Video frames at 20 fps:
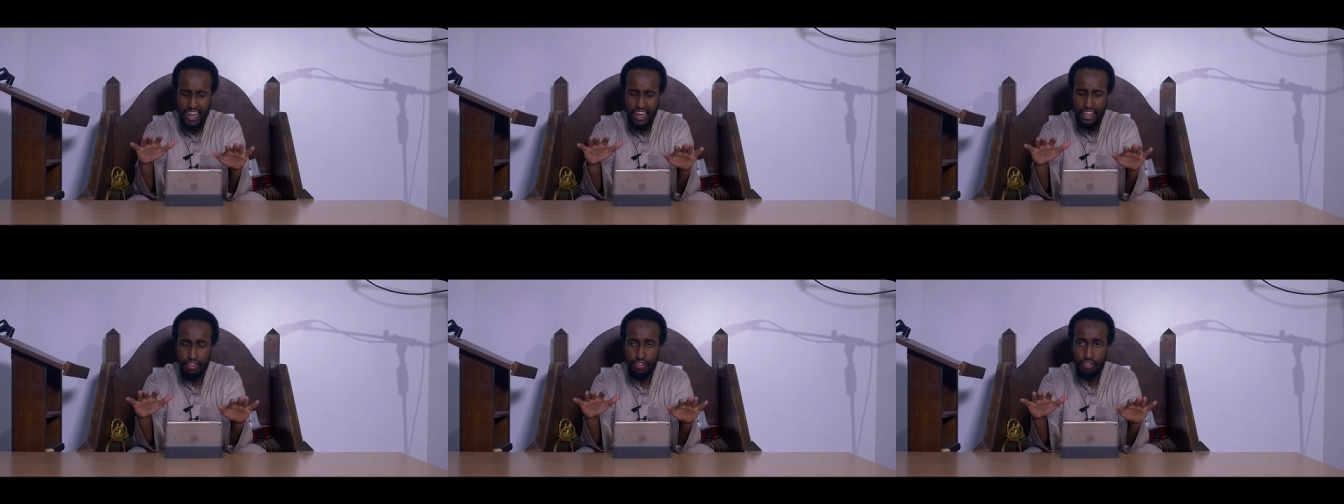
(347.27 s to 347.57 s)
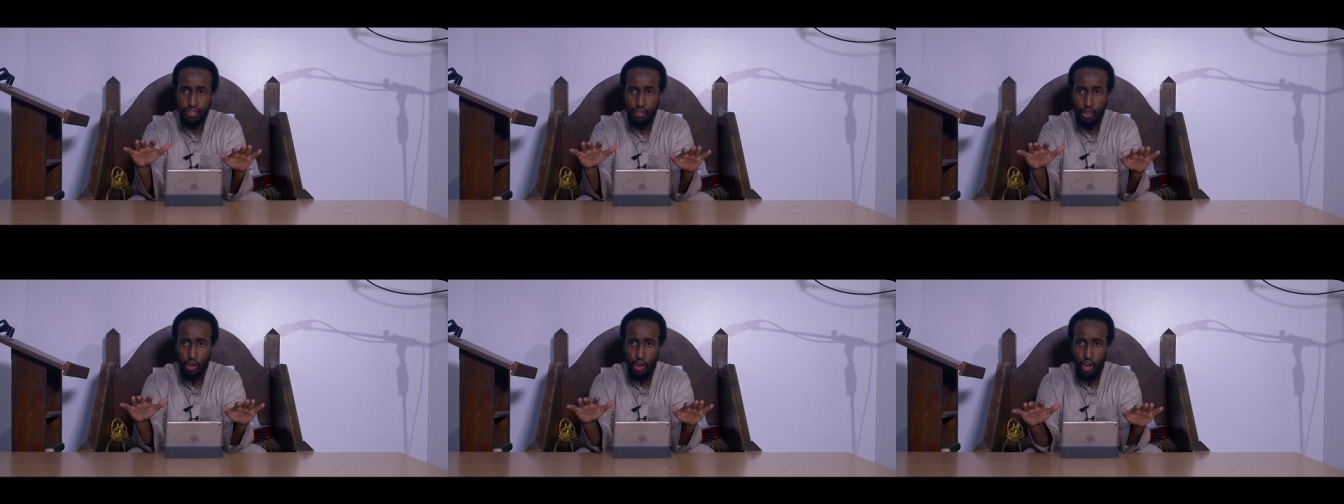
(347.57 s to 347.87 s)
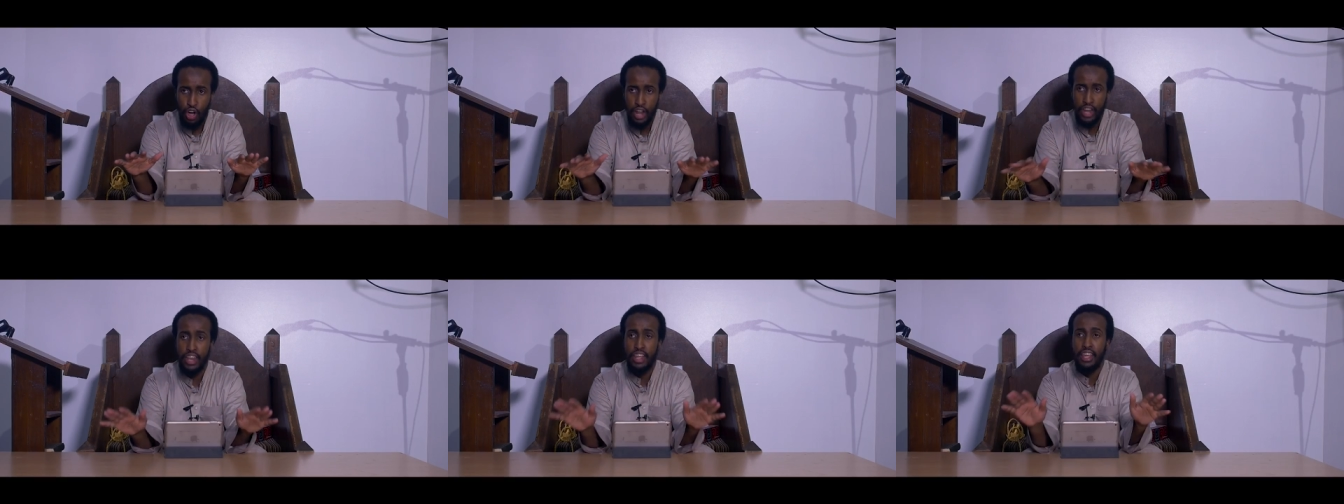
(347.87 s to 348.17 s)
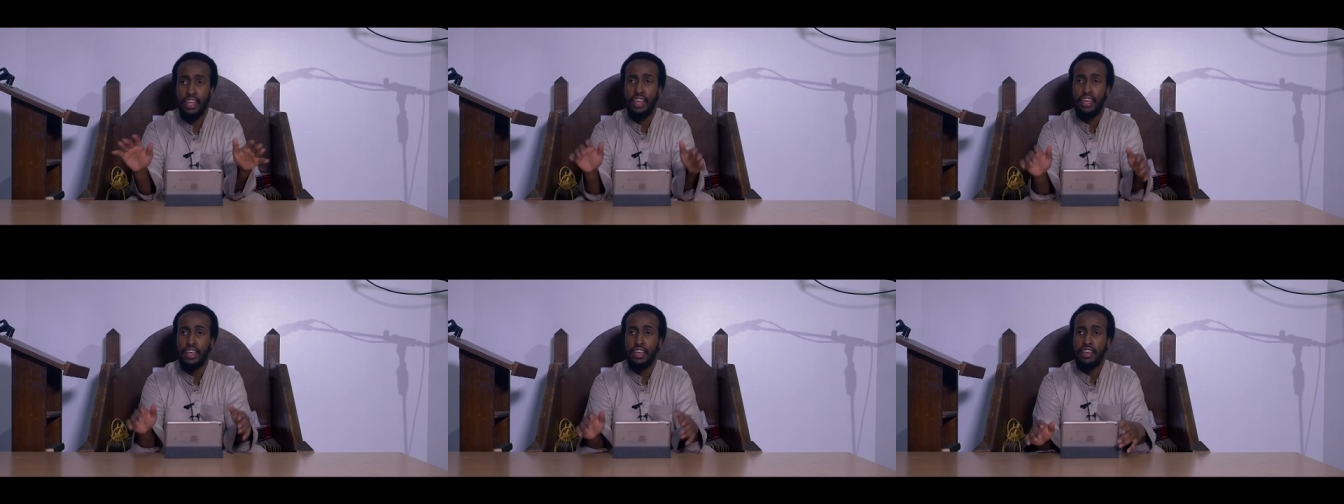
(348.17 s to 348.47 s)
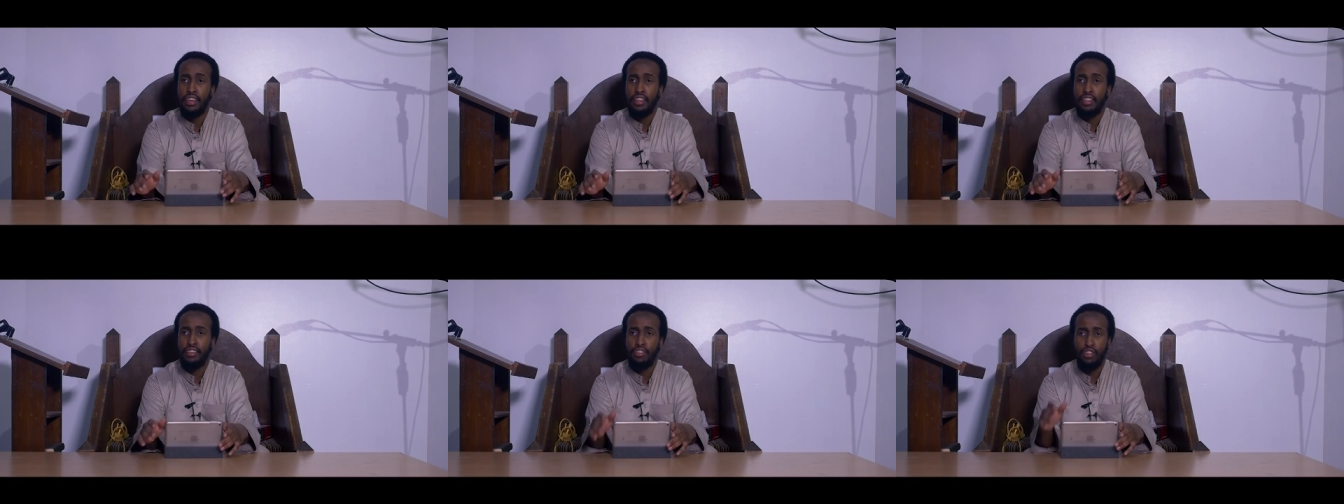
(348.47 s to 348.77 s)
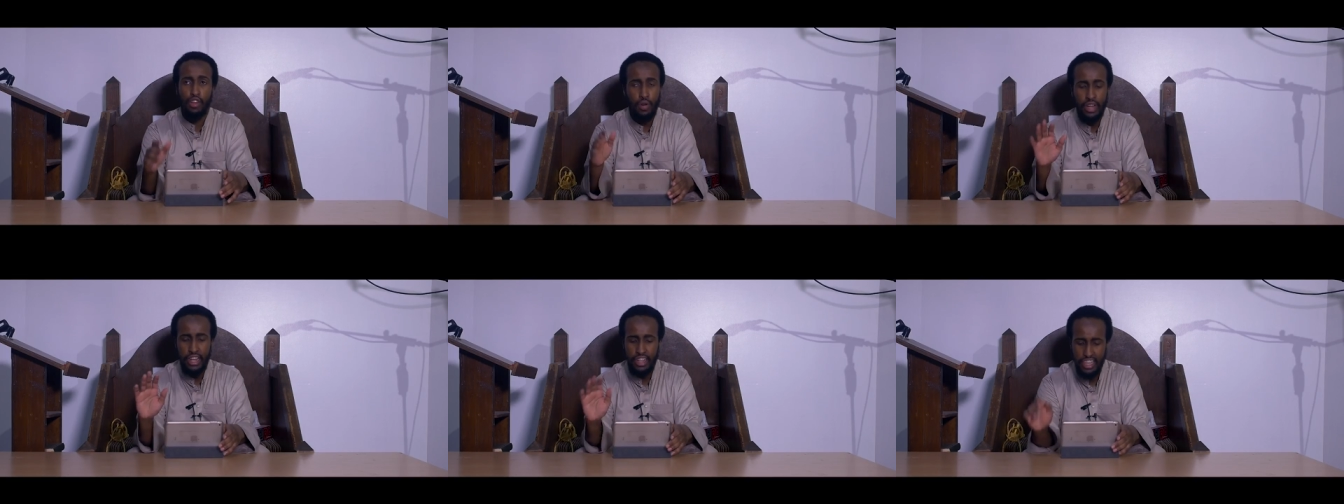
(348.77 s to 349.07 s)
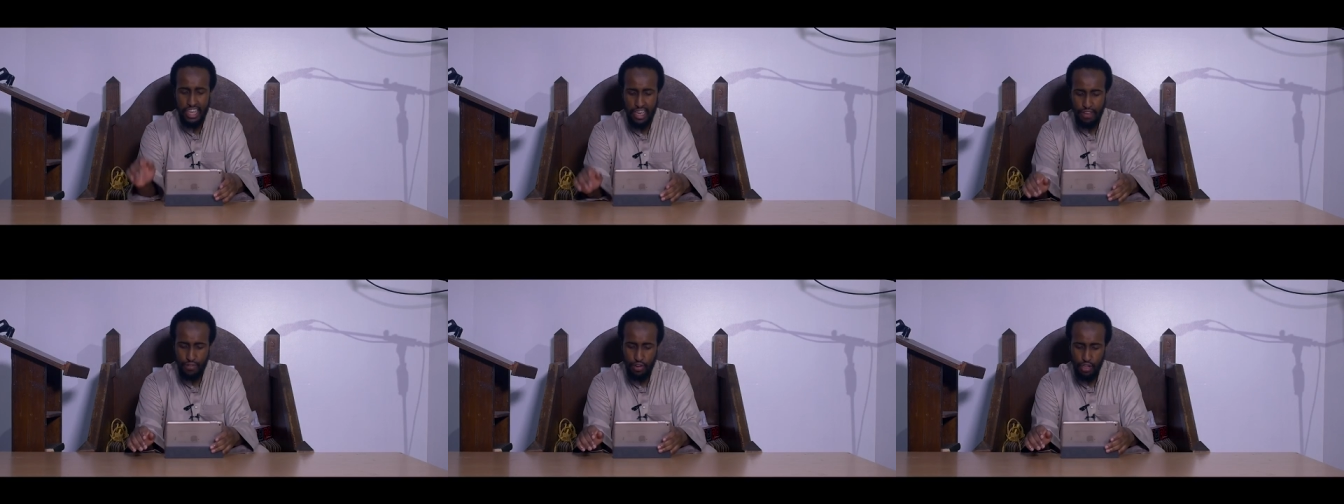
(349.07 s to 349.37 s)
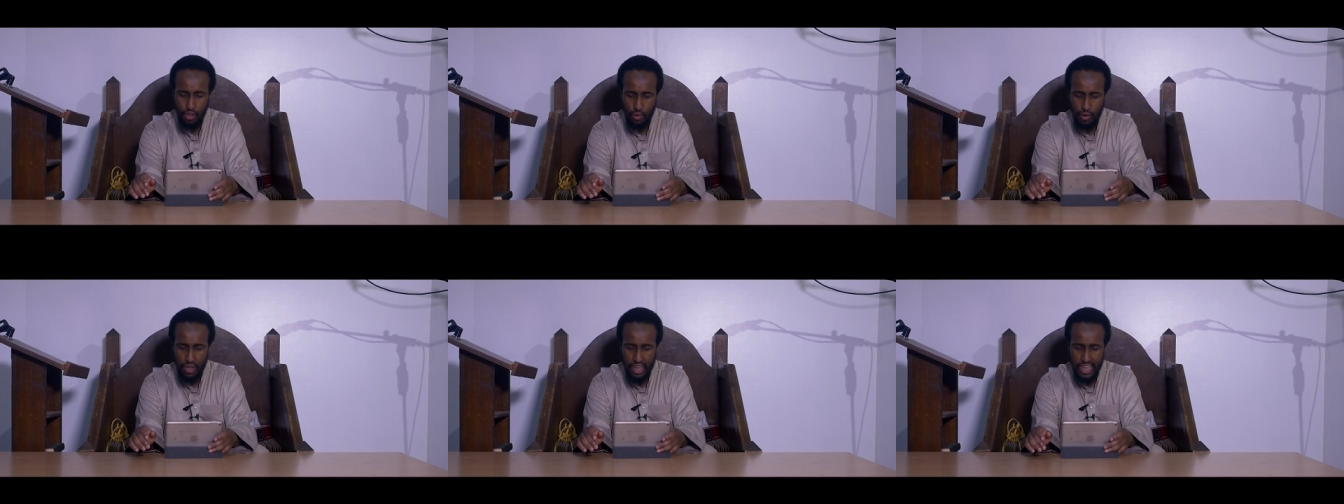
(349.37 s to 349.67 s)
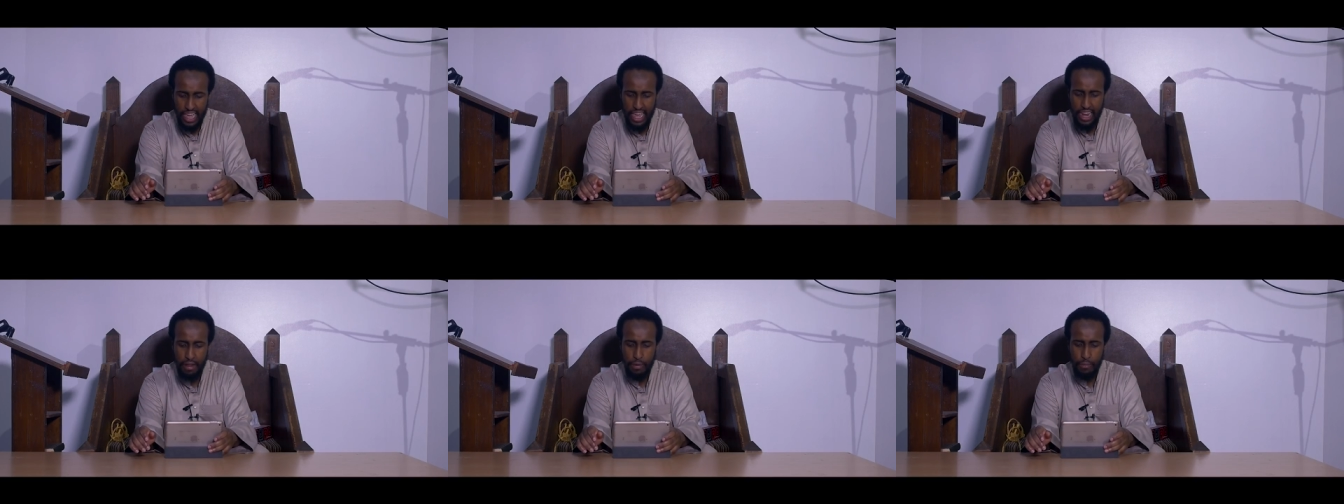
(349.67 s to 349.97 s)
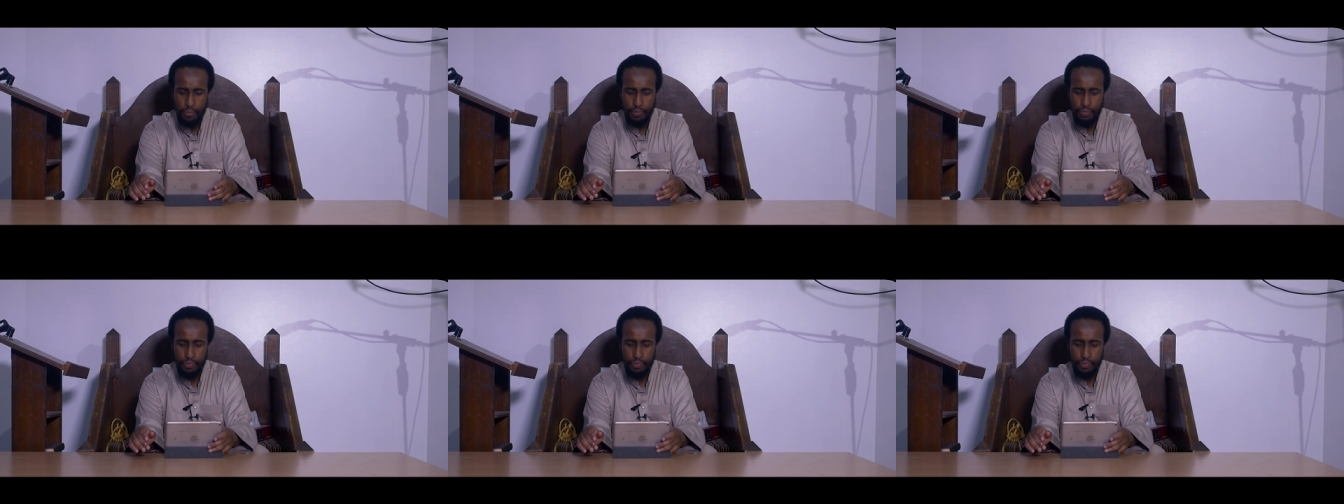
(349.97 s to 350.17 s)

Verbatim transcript: and it's gone. There's no i'tikaf for you again.